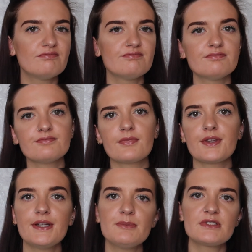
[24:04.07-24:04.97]

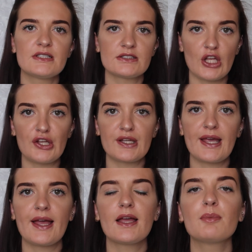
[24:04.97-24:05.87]
The lipstick's
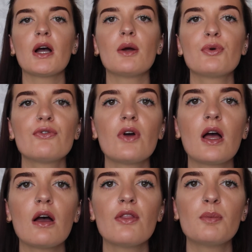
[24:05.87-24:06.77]
okay, but I
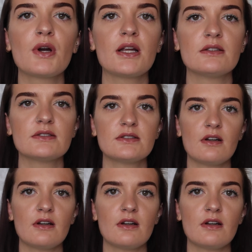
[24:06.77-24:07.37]
prefer other brands,